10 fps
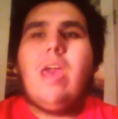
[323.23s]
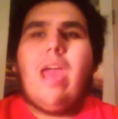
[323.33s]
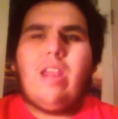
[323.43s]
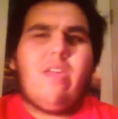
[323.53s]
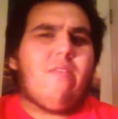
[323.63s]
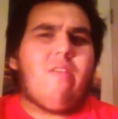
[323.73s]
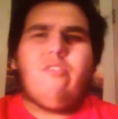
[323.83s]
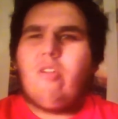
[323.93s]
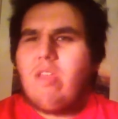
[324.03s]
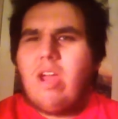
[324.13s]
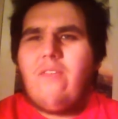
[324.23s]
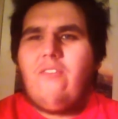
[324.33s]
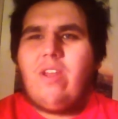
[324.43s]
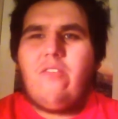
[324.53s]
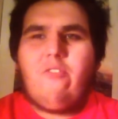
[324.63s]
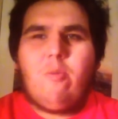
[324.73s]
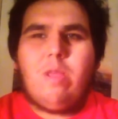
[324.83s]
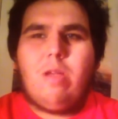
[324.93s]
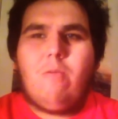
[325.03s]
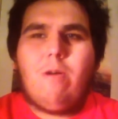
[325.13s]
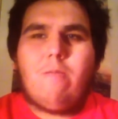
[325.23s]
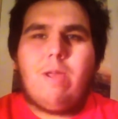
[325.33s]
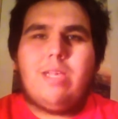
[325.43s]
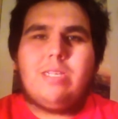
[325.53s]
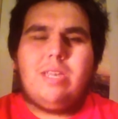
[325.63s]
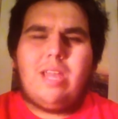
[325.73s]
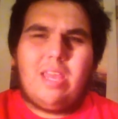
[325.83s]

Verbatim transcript: And even if you're not a fan of Formula One racing,